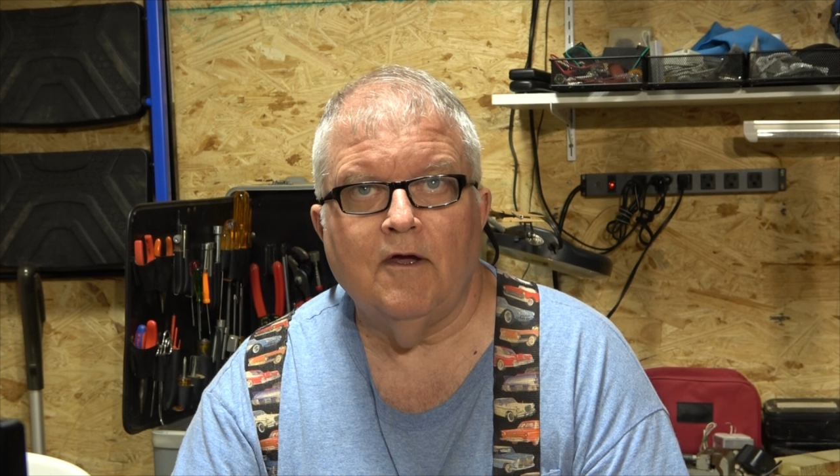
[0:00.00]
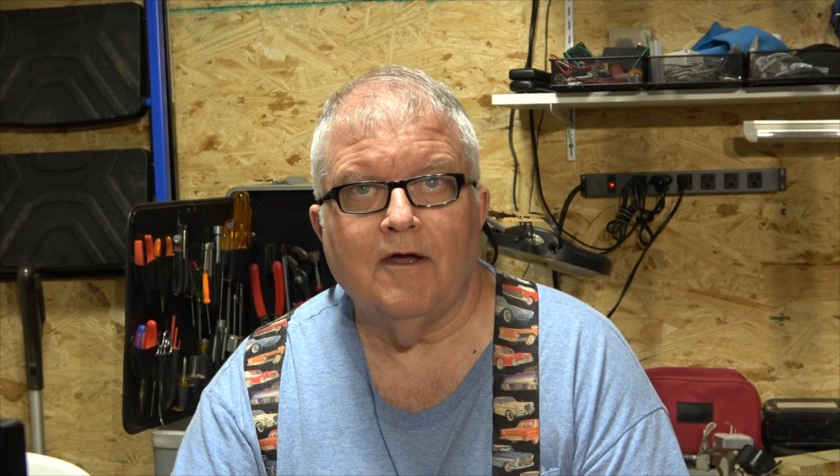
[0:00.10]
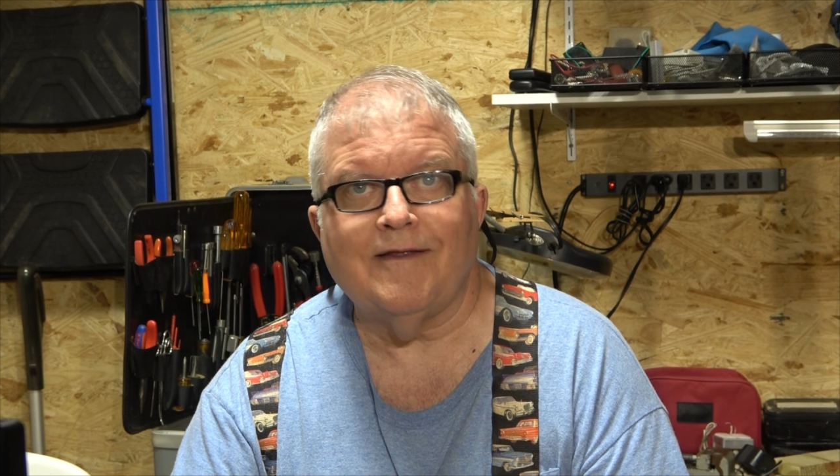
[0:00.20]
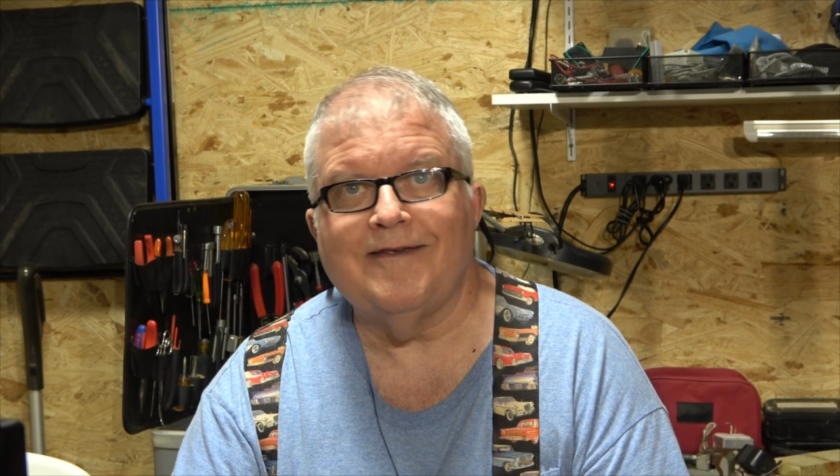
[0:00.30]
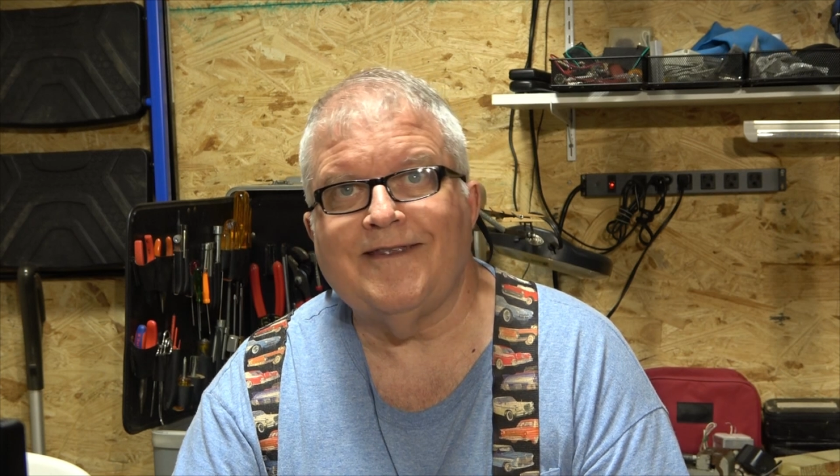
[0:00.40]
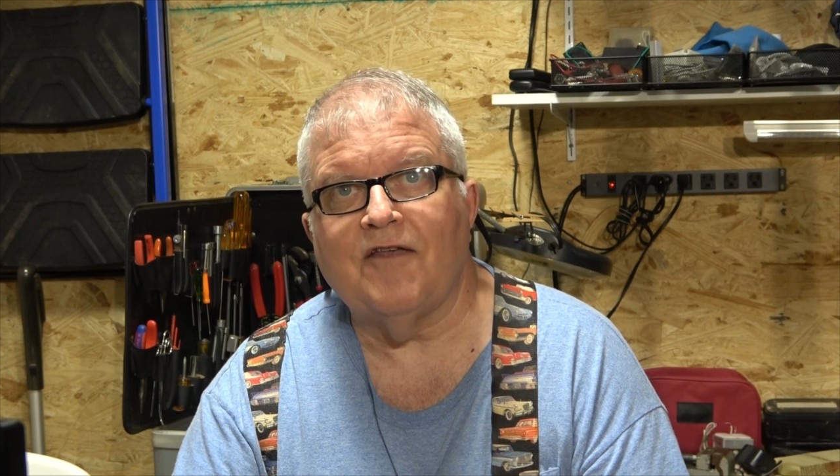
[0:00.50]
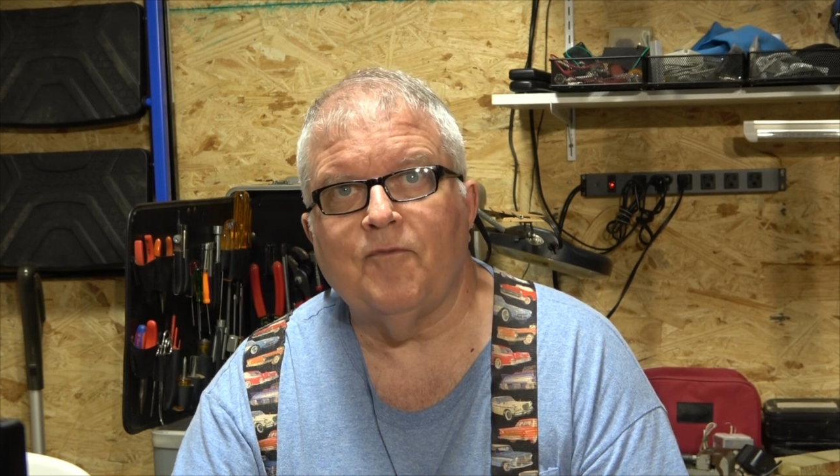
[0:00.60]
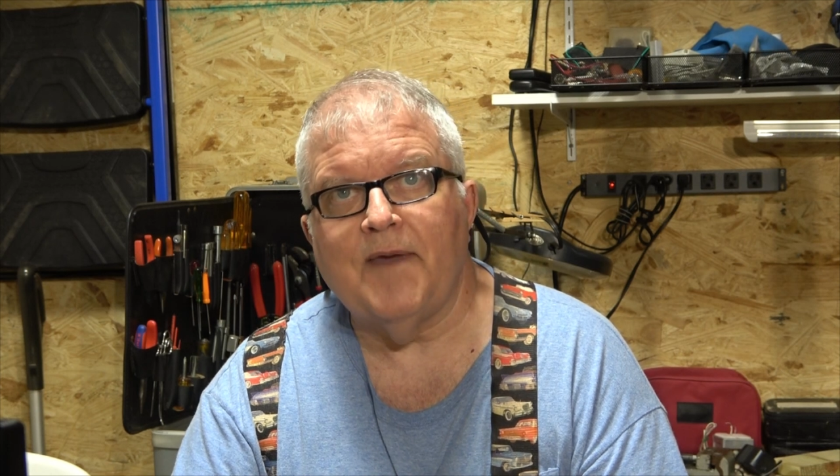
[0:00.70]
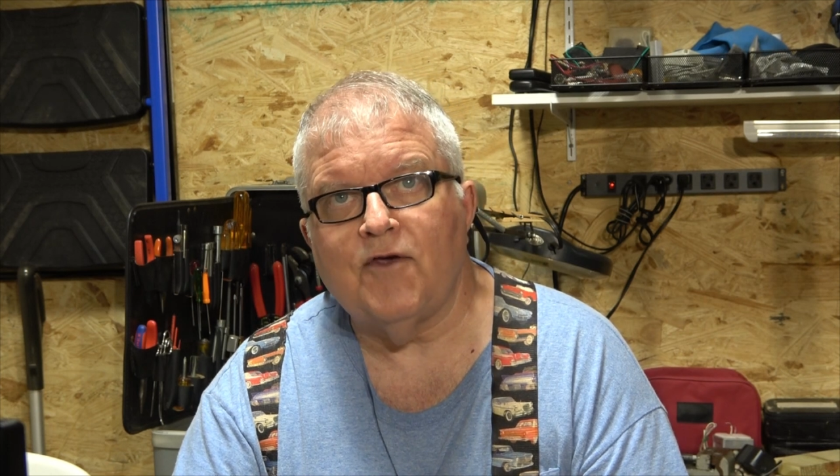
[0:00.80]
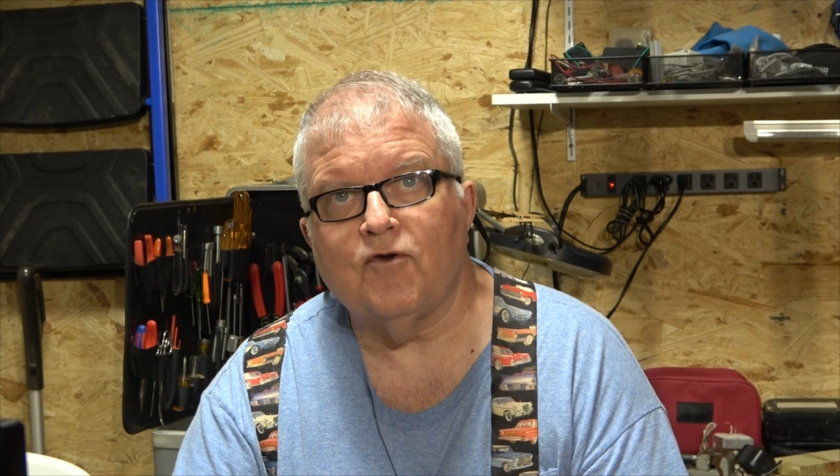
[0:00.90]
at least as
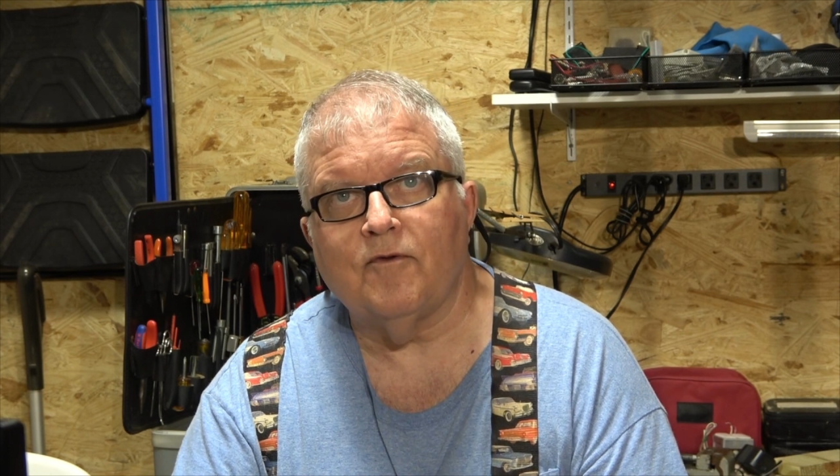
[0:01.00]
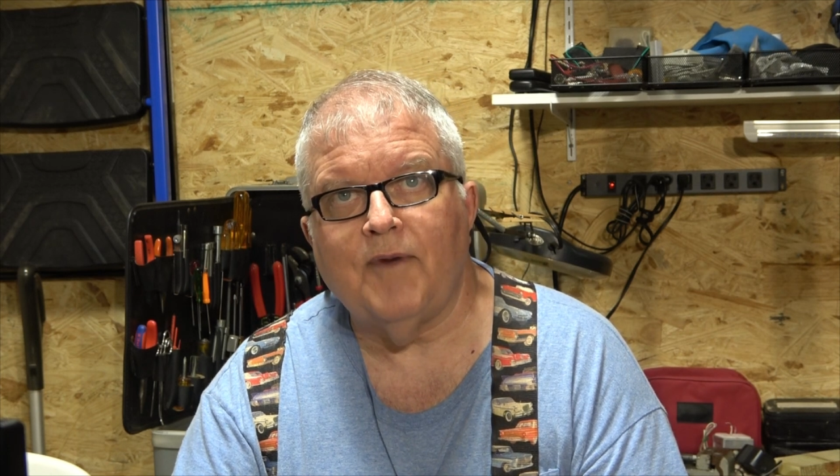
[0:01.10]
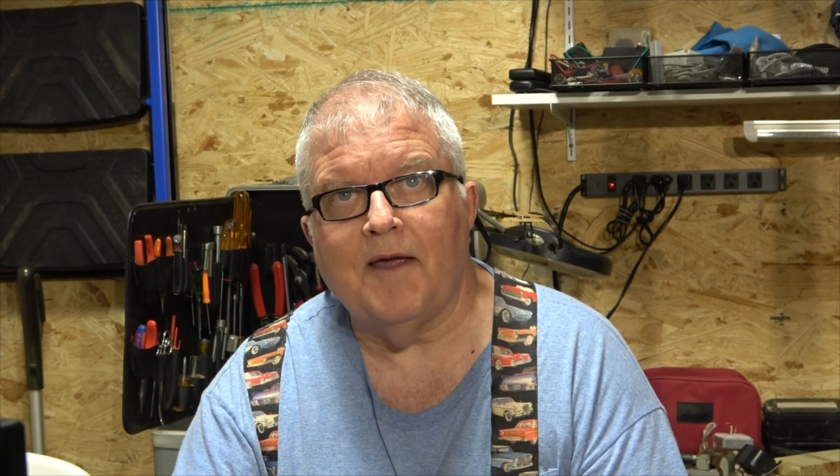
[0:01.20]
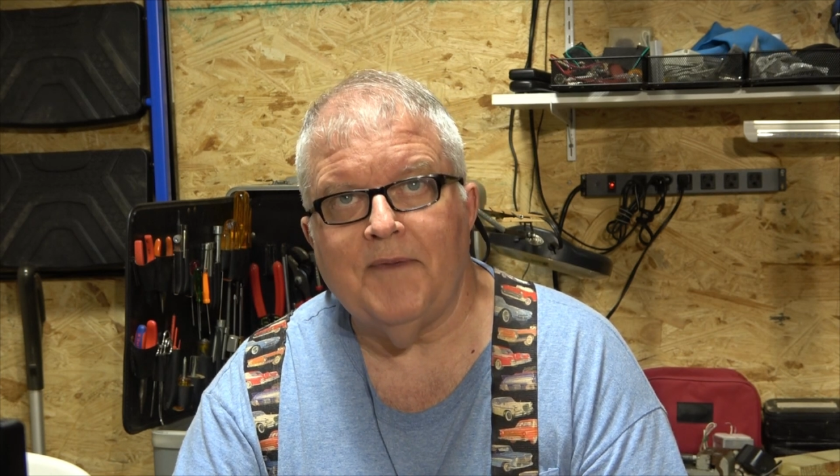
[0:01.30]
measured by